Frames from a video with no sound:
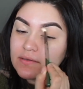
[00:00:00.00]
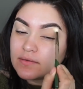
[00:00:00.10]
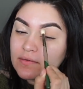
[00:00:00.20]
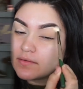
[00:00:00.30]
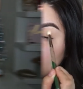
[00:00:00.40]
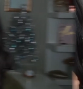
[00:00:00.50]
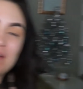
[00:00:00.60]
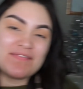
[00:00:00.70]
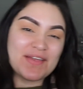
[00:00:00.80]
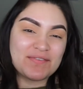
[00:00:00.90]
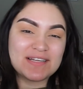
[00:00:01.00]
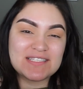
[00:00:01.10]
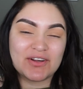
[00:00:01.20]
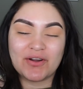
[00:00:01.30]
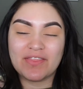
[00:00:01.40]
Guys, and one of my favorites
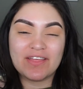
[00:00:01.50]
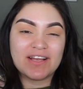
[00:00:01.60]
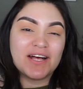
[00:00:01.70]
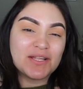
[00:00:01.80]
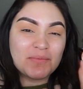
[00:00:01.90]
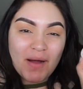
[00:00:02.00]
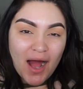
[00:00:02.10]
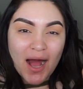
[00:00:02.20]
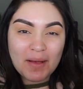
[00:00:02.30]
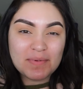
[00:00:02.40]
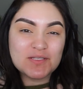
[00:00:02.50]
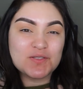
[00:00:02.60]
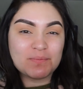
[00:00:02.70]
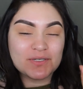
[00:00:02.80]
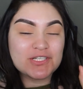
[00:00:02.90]
are the Colourpop
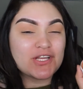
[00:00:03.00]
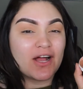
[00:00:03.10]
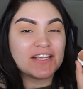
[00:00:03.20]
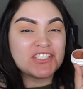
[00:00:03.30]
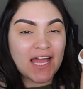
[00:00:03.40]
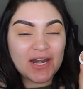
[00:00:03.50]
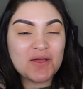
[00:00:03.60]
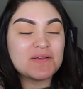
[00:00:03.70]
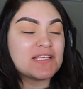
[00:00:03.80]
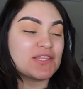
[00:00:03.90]
Super Shock Shadows.